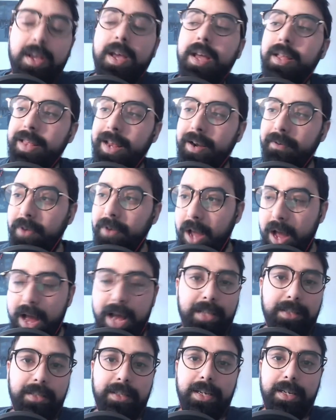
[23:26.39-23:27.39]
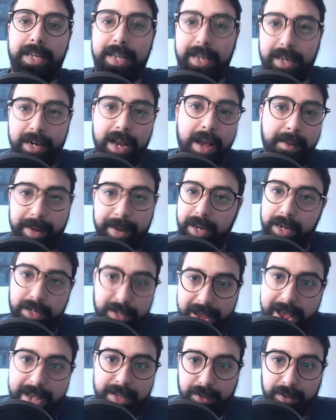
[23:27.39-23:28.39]
that have caused economic
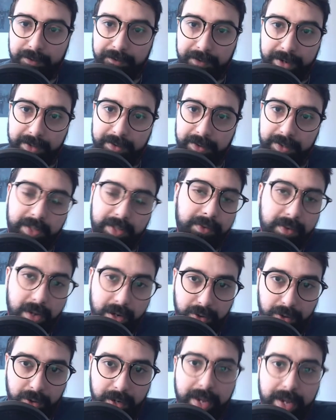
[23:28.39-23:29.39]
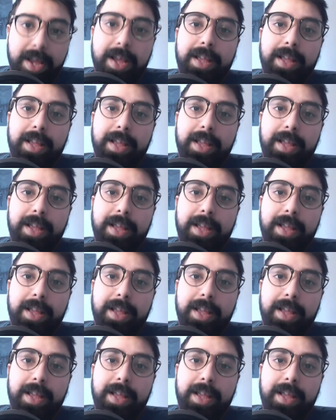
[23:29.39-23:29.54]
catastrophes in this country,